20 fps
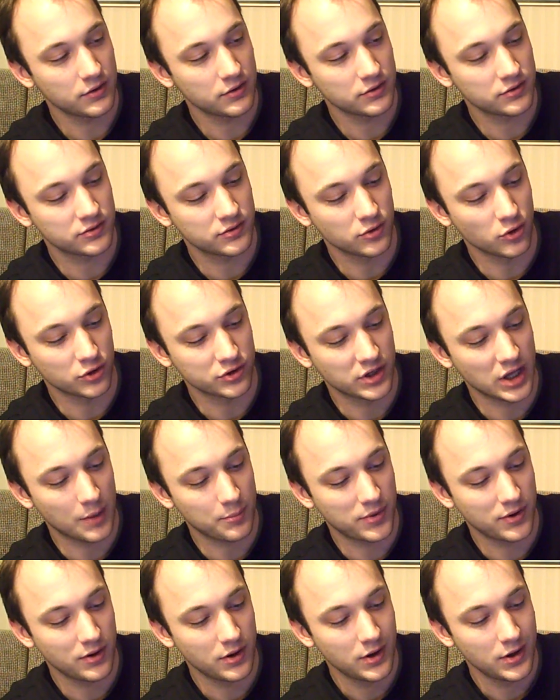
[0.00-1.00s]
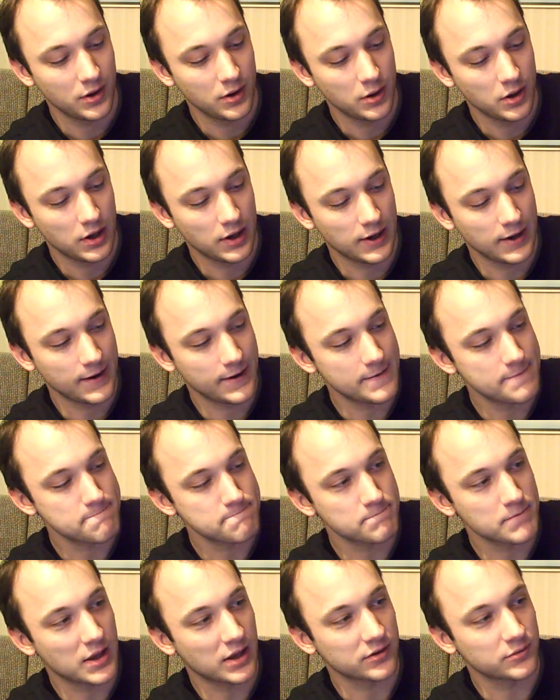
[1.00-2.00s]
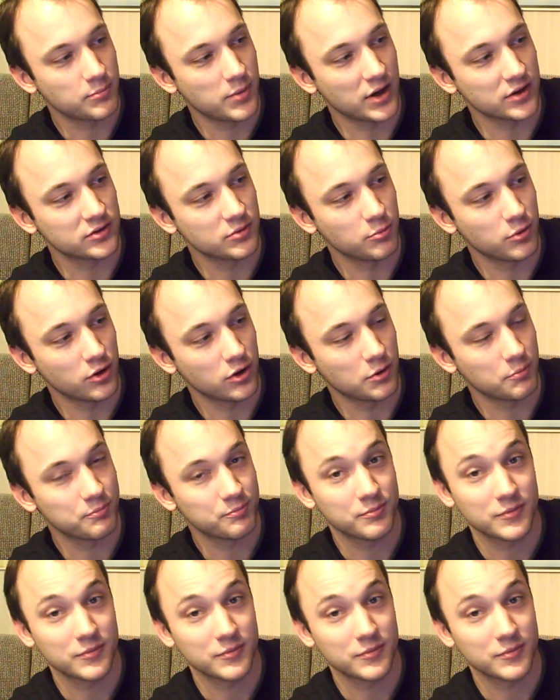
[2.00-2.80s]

stocked up as possible.